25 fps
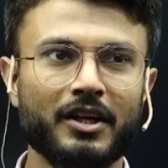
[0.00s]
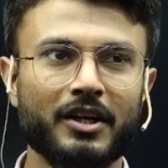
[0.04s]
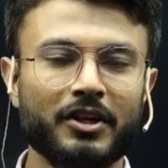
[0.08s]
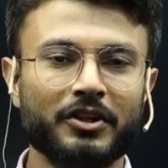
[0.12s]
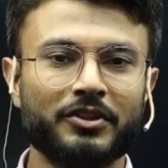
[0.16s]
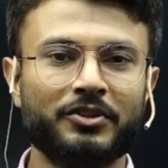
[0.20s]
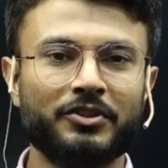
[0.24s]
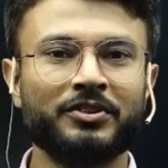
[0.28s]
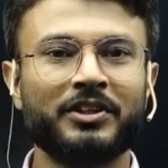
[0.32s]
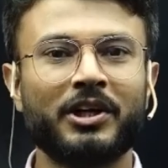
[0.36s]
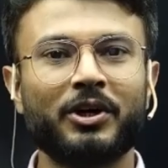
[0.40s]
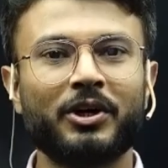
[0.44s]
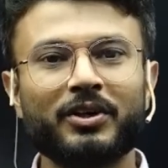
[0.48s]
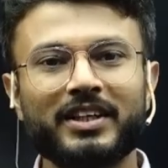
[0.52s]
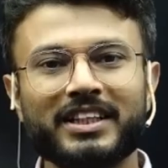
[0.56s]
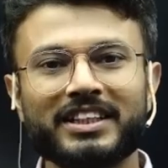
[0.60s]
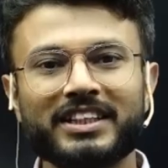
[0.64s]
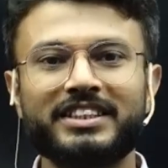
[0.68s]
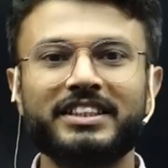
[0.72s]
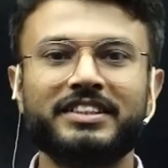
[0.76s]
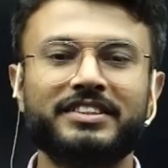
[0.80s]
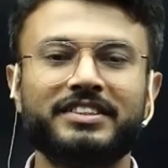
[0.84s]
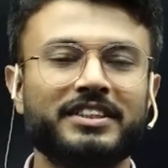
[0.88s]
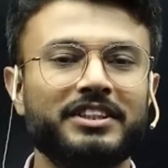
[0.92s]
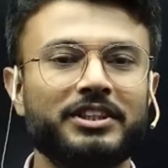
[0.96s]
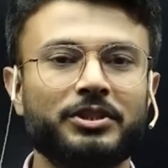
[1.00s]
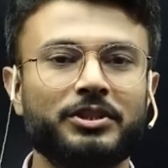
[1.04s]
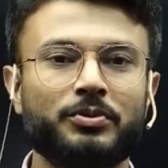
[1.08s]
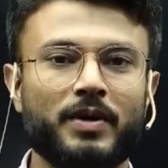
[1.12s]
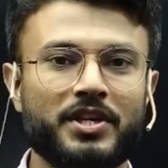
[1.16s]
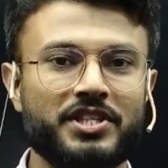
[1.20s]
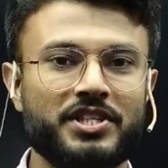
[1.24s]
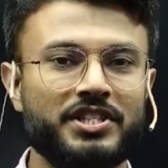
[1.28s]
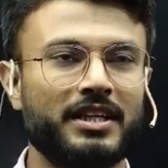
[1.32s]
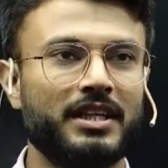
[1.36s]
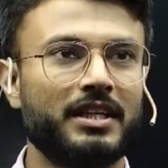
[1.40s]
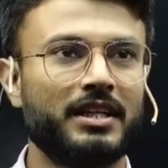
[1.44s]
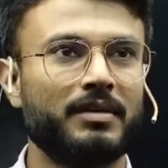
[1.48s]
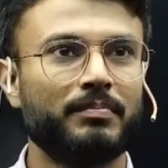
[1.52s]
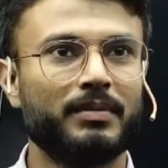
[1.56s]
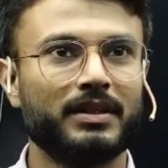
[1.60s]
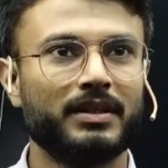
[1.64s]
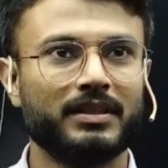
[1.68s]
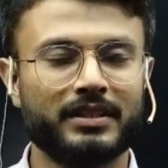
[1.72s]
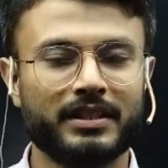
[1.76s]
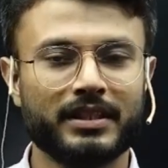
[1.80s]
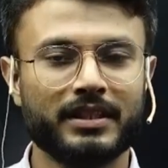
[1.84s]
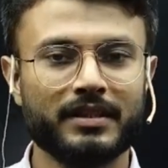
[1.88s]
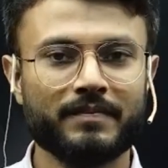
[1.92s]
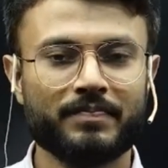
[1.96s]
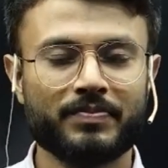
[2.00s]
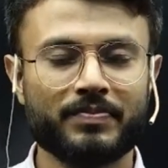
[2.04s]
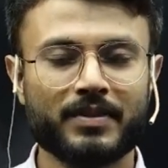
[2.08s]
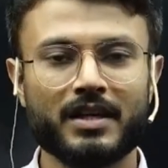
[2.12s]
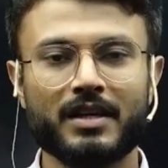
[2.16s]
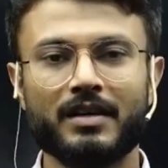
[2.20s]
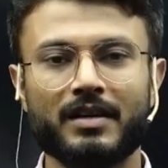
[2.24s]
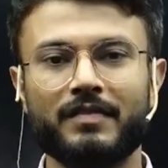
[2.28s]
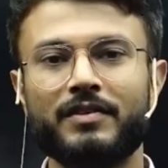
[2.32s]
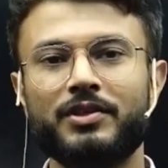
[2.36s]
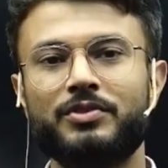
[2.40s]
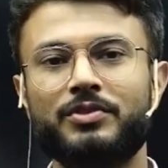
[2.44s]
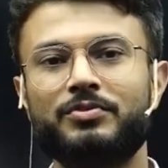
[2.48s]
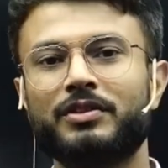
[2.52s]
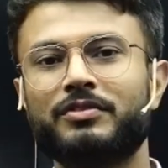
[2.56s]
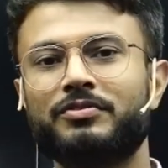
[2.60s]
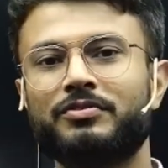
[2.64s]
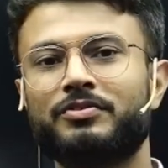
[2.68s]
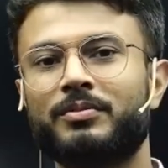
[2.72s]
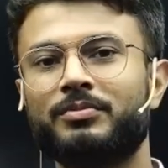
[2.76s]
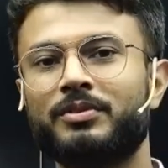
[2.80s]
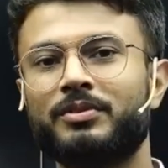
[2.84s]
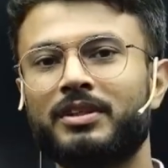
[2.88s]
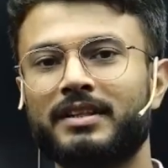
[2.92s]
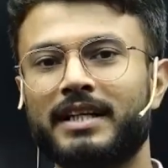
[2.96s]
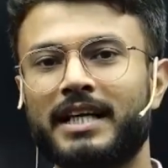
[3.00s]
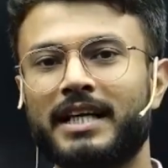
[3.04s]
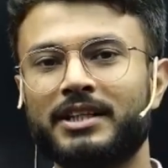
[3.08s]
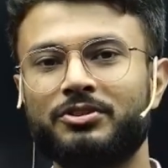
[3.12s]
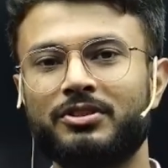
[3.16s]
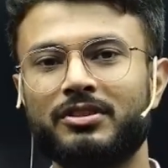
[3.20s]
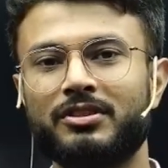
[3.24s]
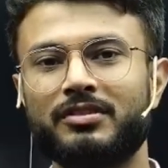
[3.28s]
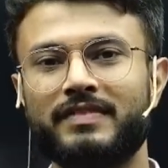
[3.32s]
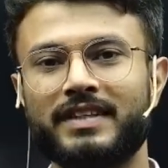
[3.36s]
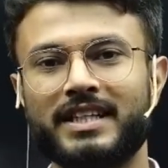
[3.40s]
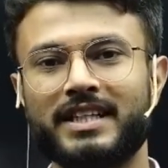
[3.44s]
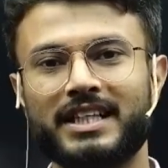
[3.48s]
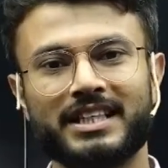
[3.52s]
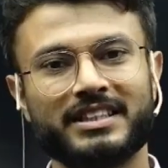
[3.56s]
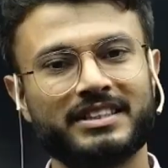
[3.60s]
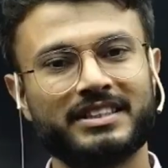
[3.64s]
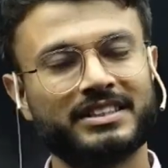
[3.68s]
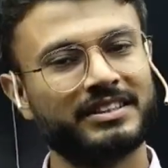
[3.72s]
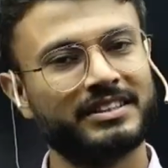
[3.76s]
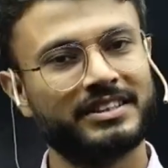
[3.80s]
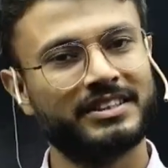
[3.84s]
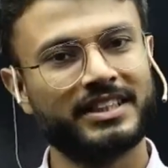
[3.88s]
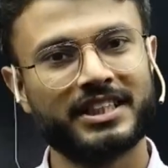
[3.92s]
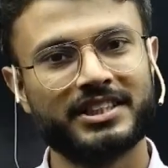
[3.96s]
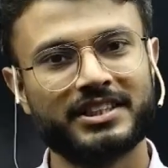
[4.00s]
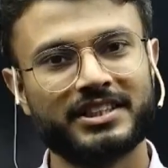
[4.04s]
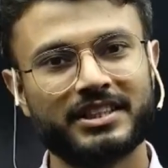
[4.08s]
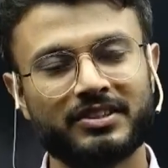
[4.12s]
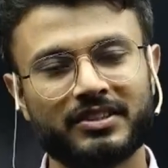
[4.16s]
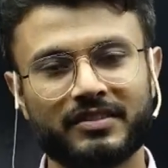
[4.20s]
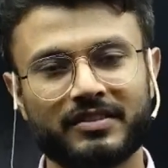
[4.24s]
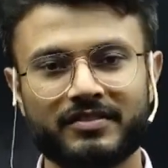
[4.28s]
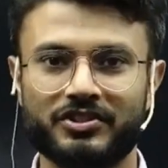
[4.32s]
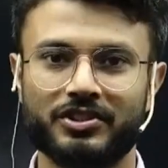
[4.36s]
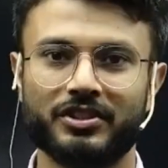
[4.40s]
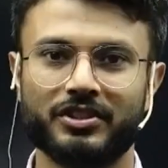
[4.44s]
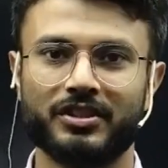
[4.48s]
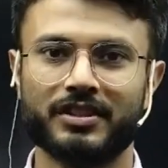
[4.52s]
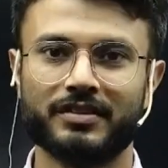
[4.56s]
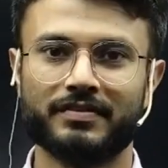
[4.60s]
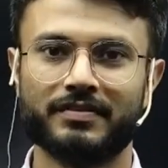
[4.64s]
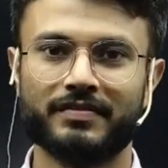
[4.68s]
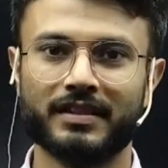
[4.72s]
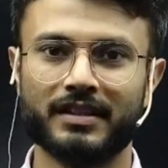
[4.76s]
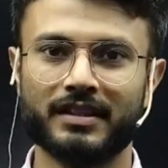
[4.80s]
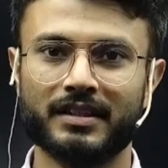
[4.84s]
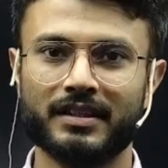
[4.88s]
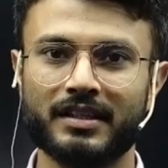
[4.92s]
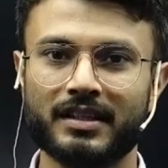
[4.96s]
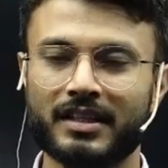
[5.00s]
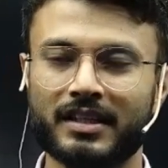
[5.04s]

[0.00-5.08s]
So now let us discuss question number three, which was from the natural vegetation section of geography.